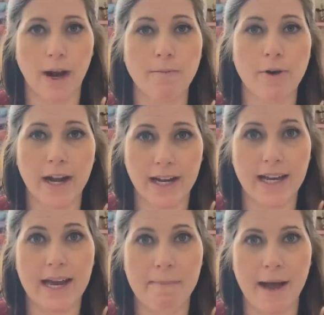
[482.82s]
I'm ready to
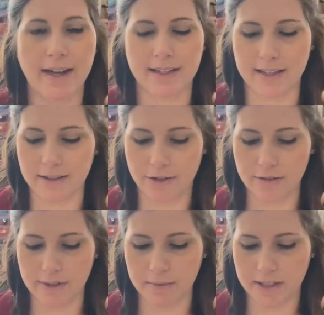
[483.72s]
get back to do
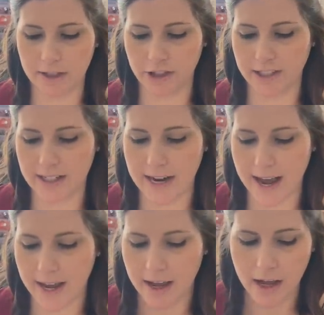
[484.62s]
some stitching
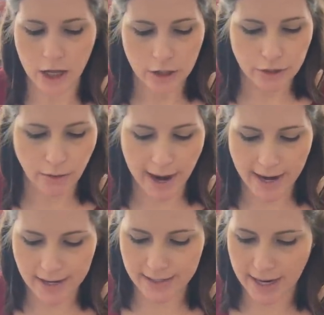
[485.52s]
today. So I
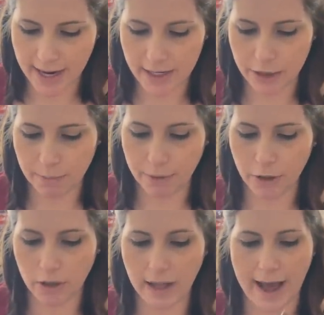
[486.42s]
decided to
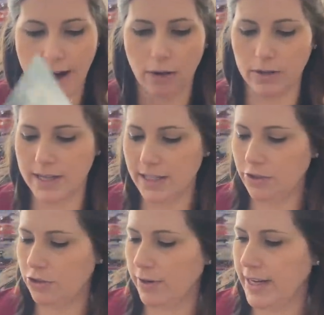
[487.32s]
pull out
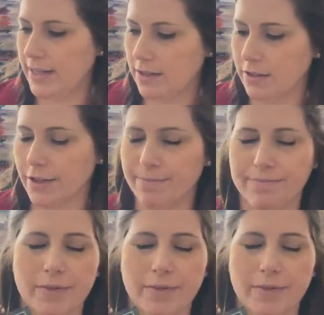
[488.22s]
this Joyous, or